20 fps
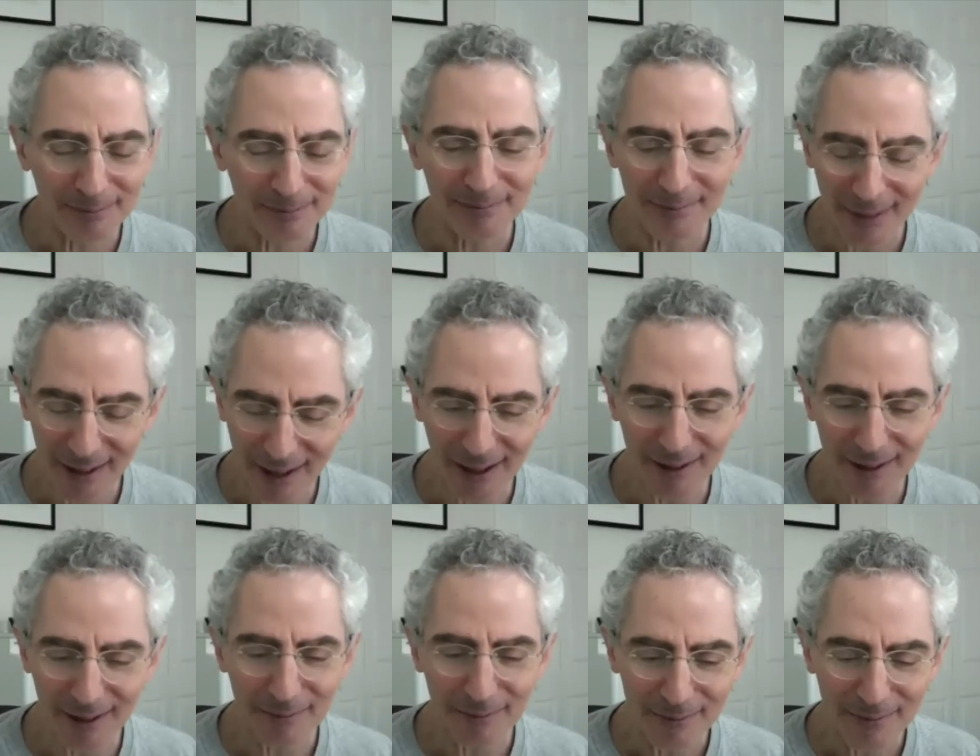And she yeah.
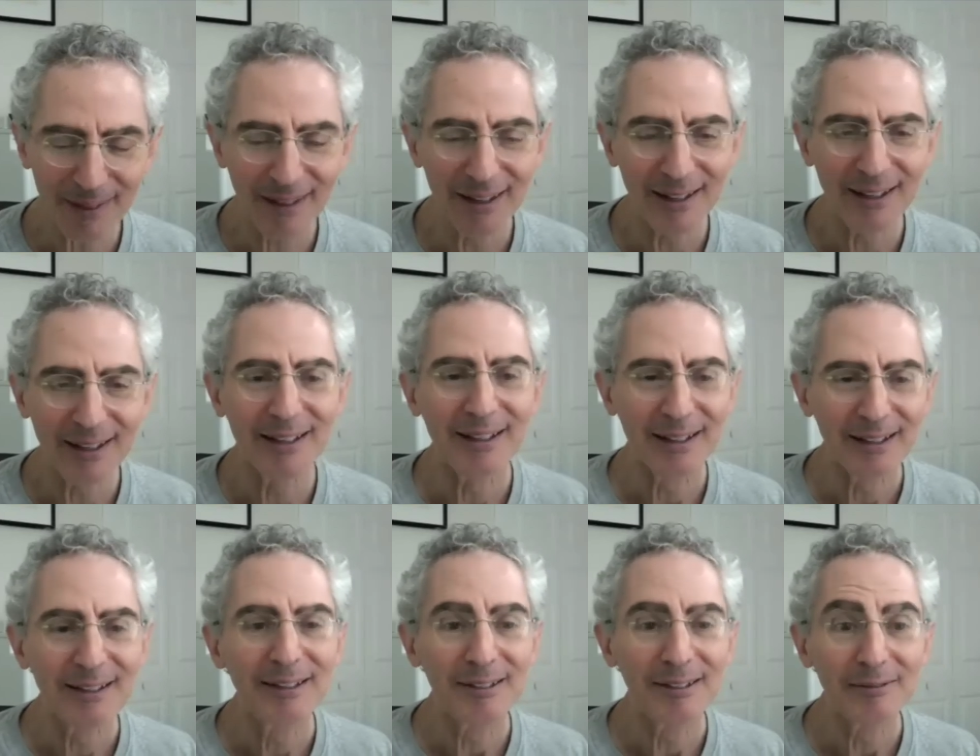got sick. She,
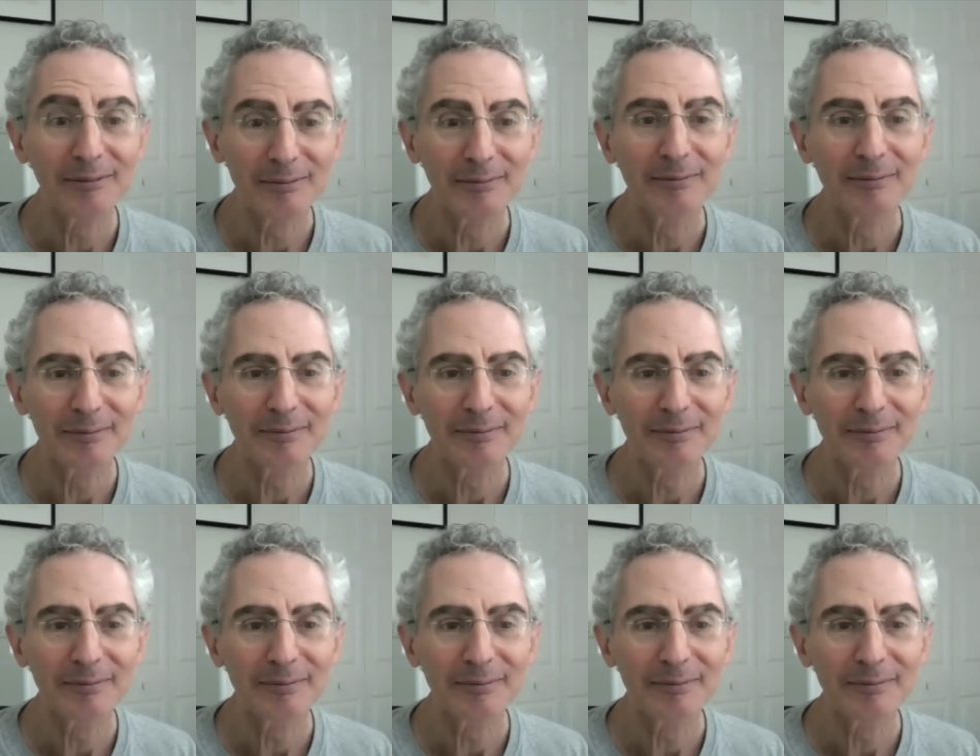there's not.